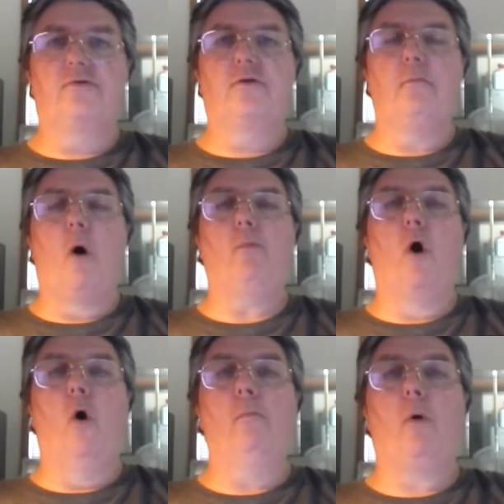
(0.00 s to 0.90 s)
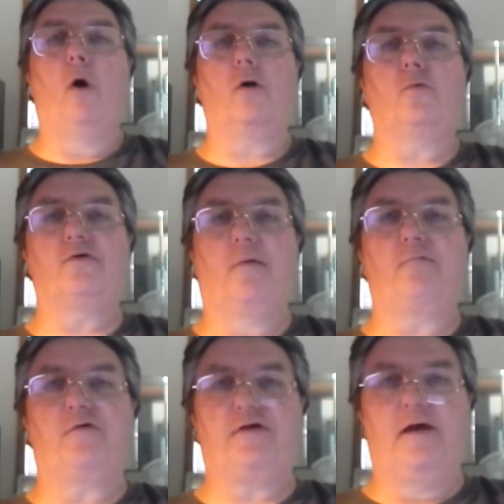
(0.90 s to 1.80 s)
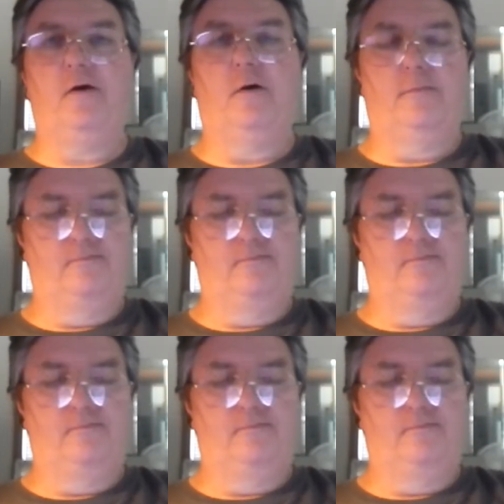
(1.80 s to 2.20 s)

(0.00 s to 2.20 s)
the mobile home park was up for sale.